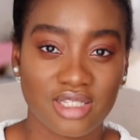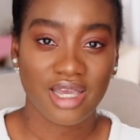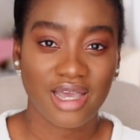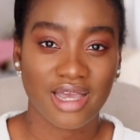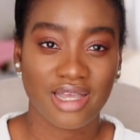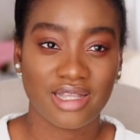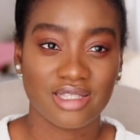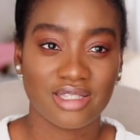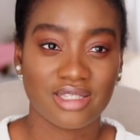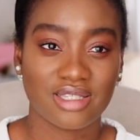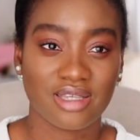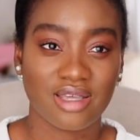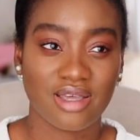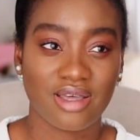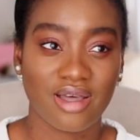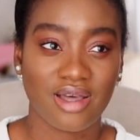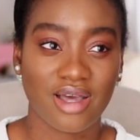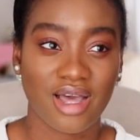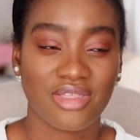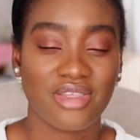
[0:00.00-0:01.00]
And
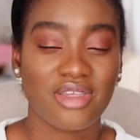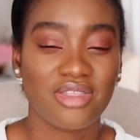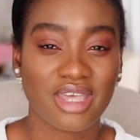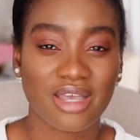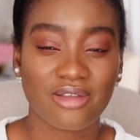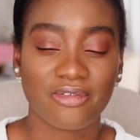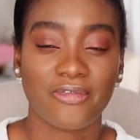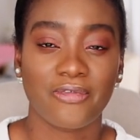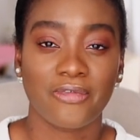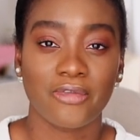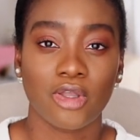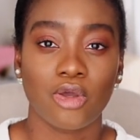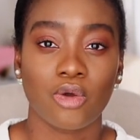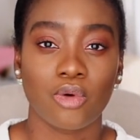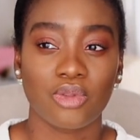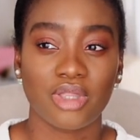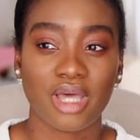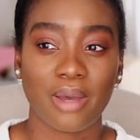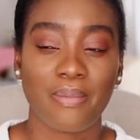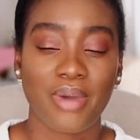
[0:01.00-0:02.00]
I think that
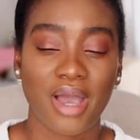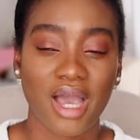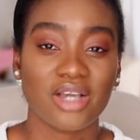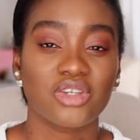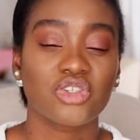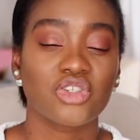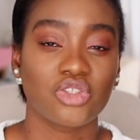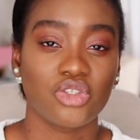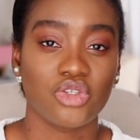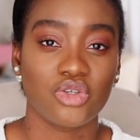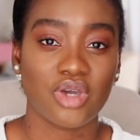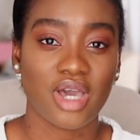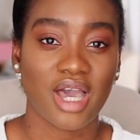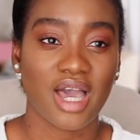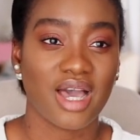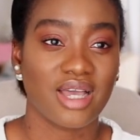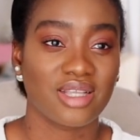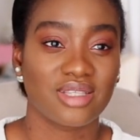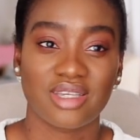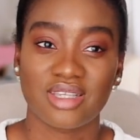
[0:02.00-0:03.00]
flow, that passion you
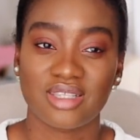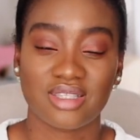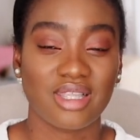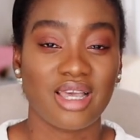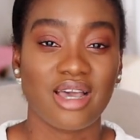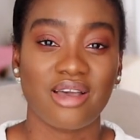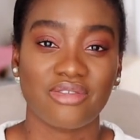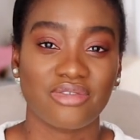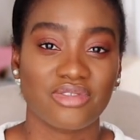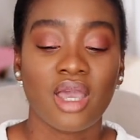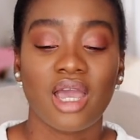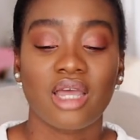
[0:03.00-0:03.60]
had, has left.